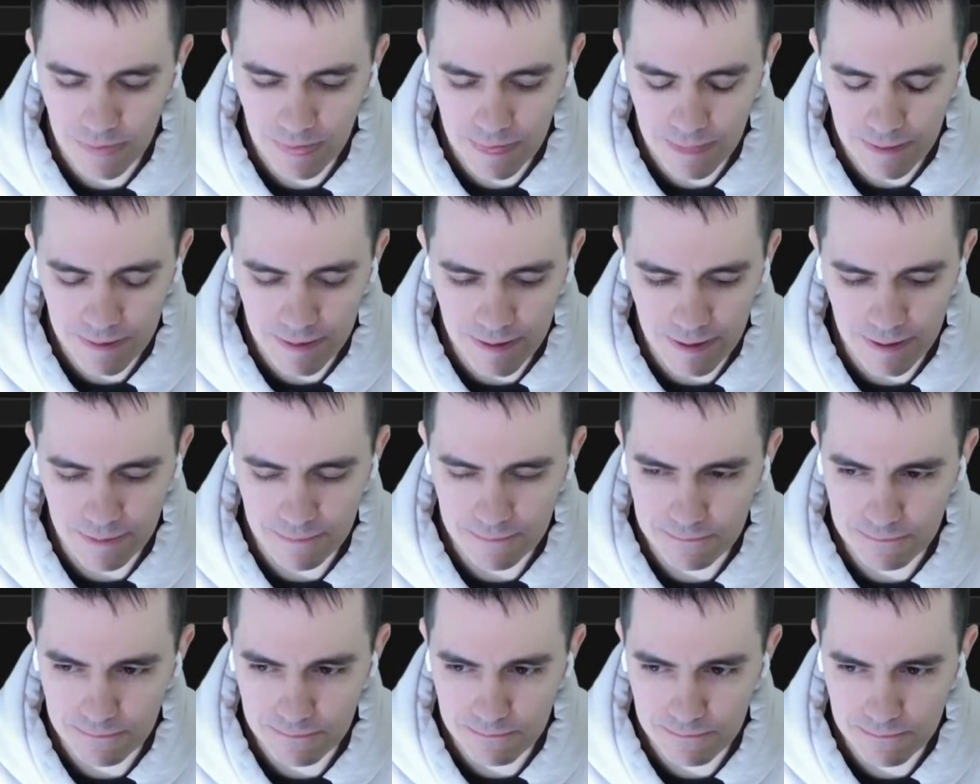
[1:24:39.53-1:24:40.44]
Yeah.
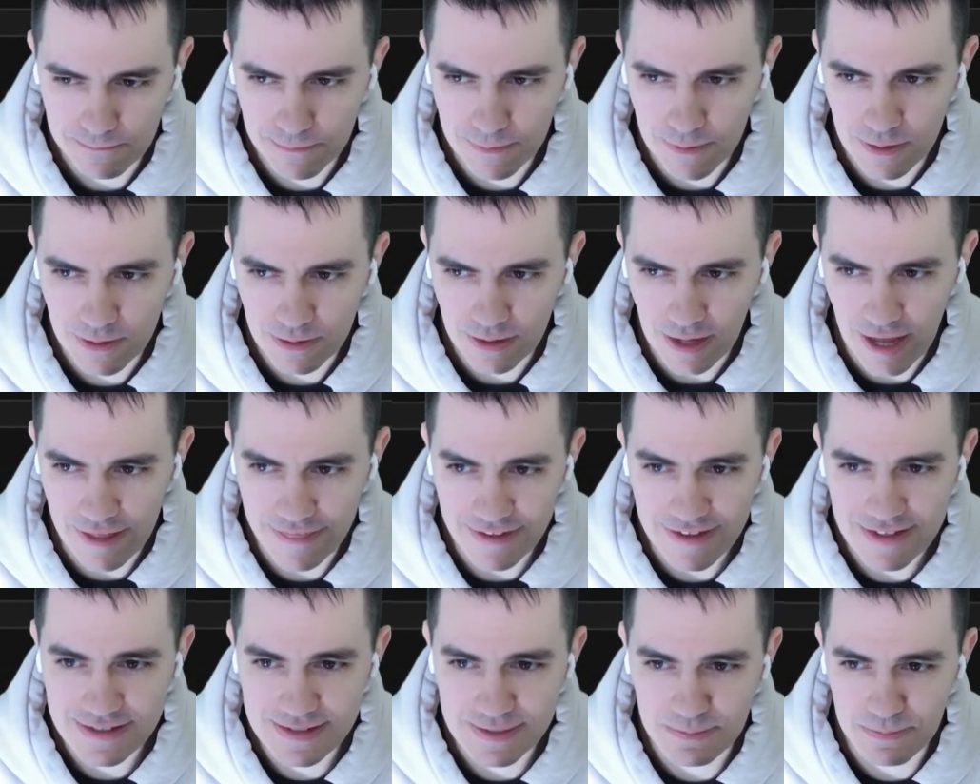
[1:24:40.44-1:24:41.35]
I think
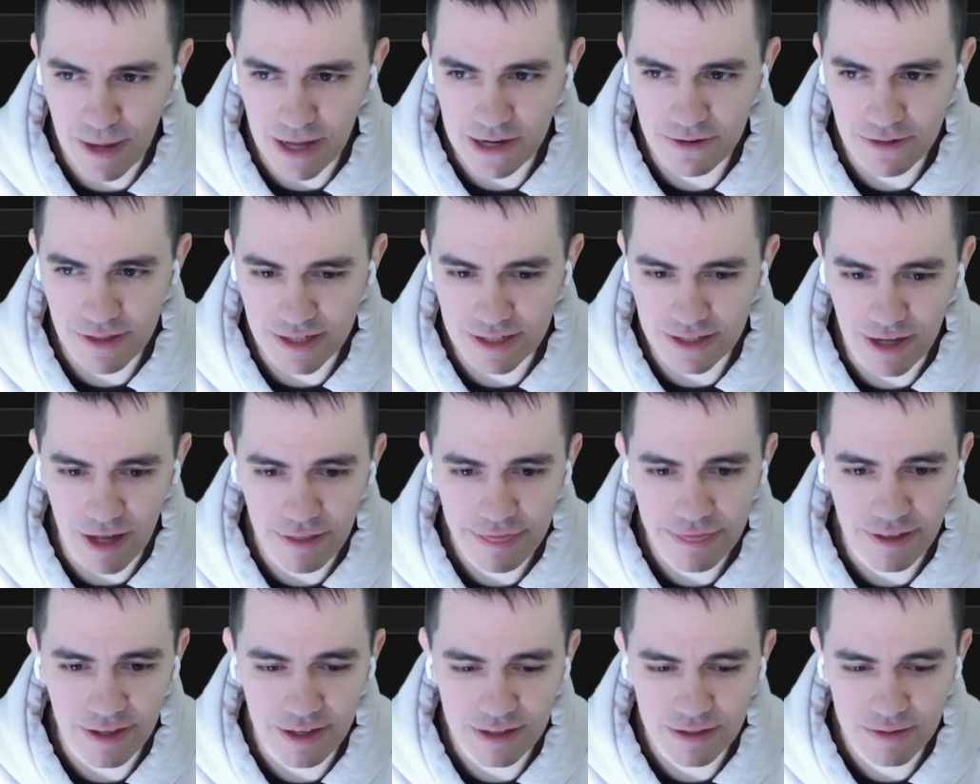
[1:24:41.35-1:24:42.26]
it's better than
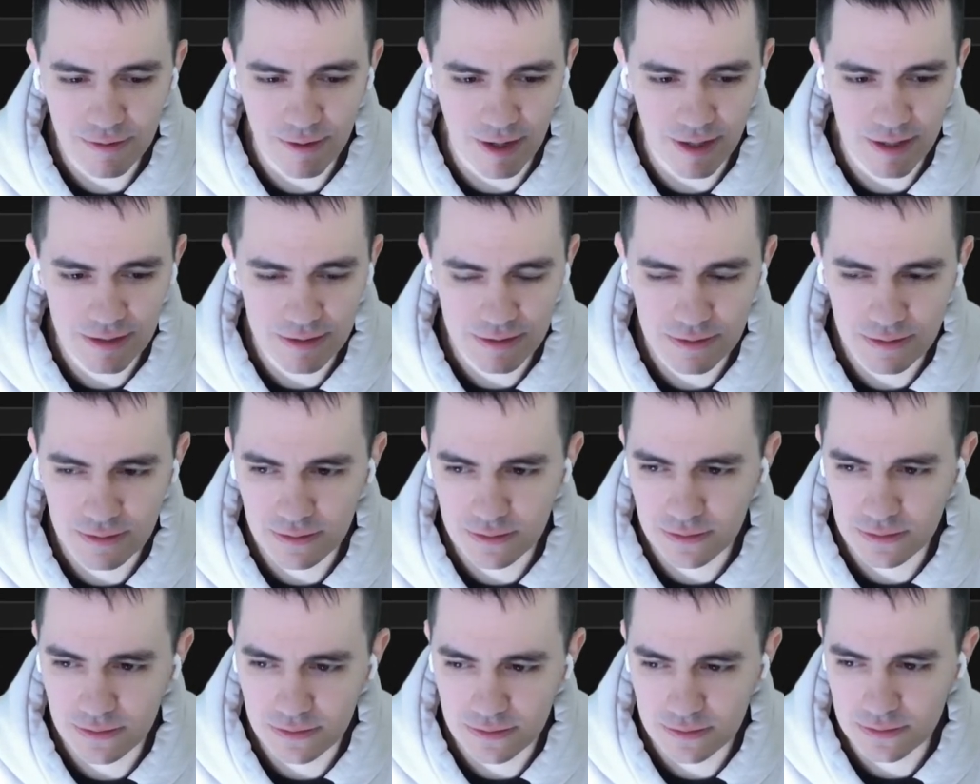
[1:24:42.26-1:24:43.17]
nothing, right?
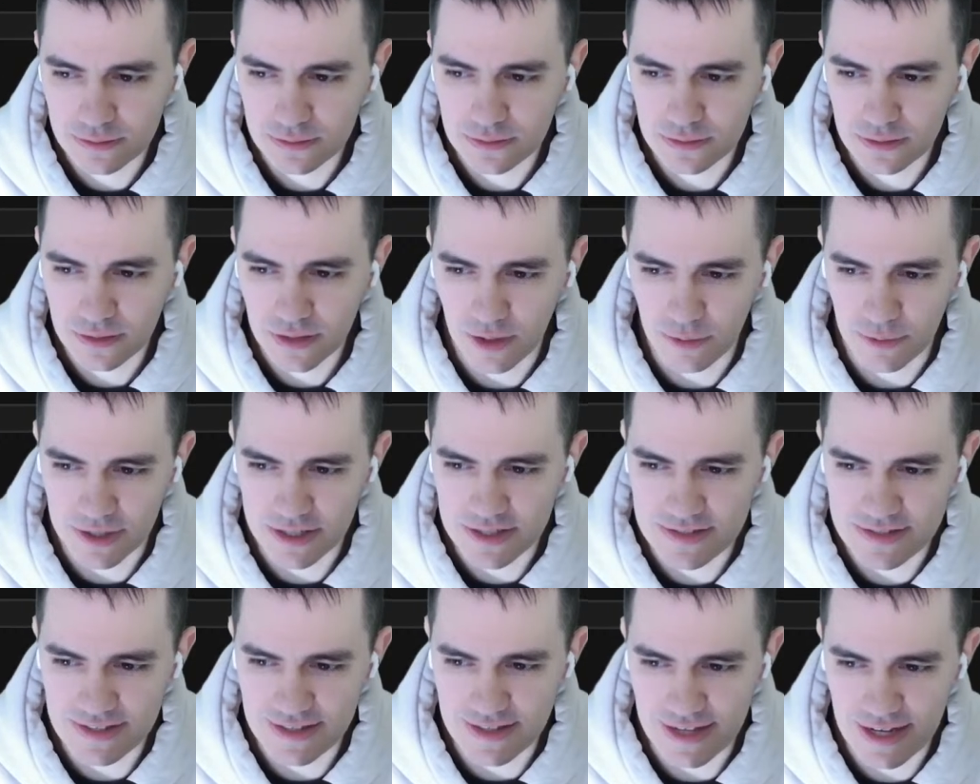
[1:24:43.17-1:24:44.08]
Okay, we can
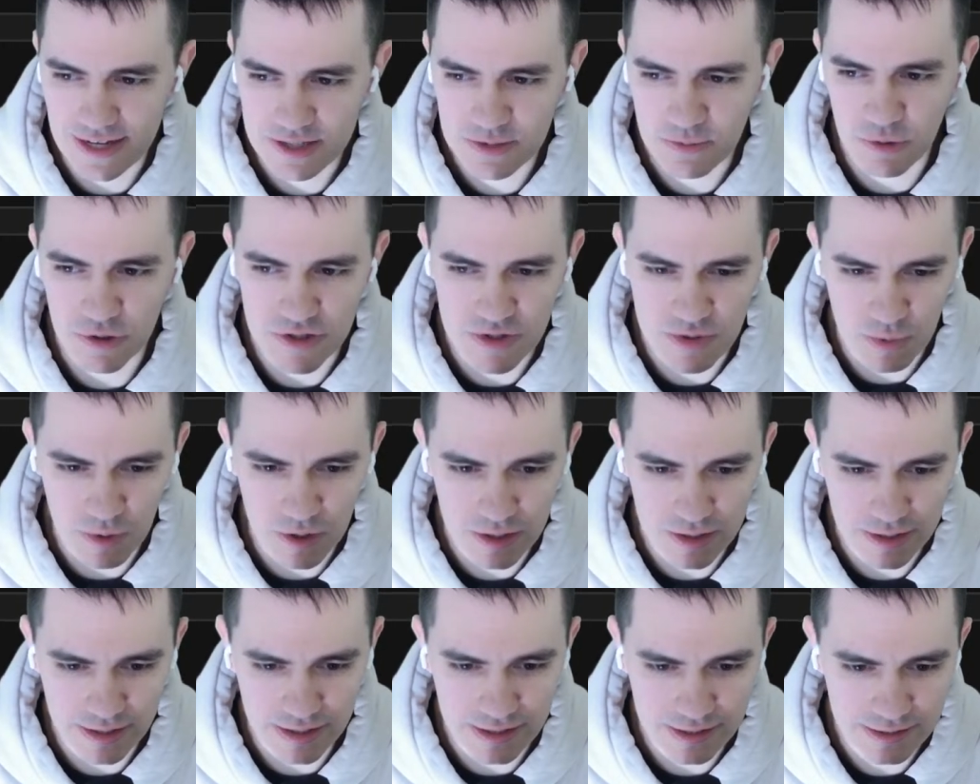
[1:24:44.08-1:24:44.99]
see the export is
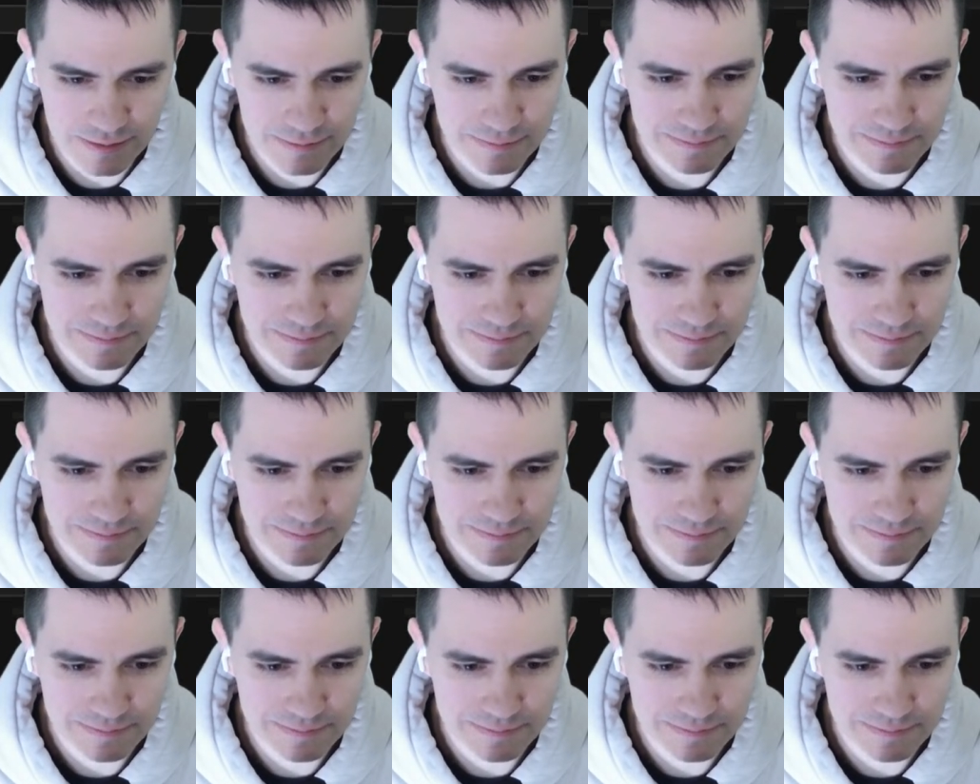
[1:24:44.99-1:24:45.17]
working.